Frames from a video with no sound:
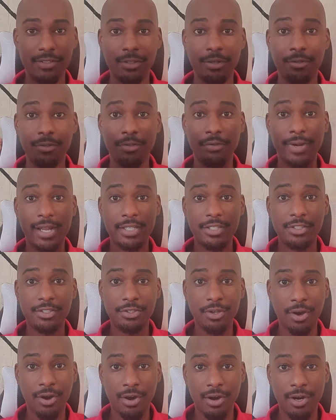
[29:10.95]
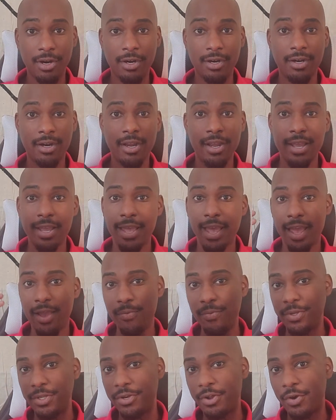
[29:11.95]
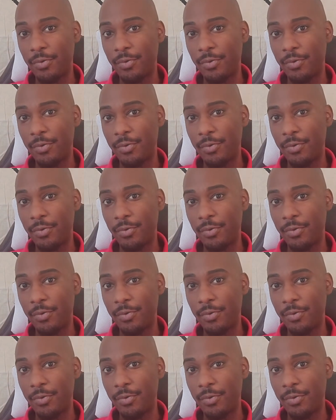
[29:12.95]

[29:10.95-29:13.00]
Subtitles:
under the right star, and when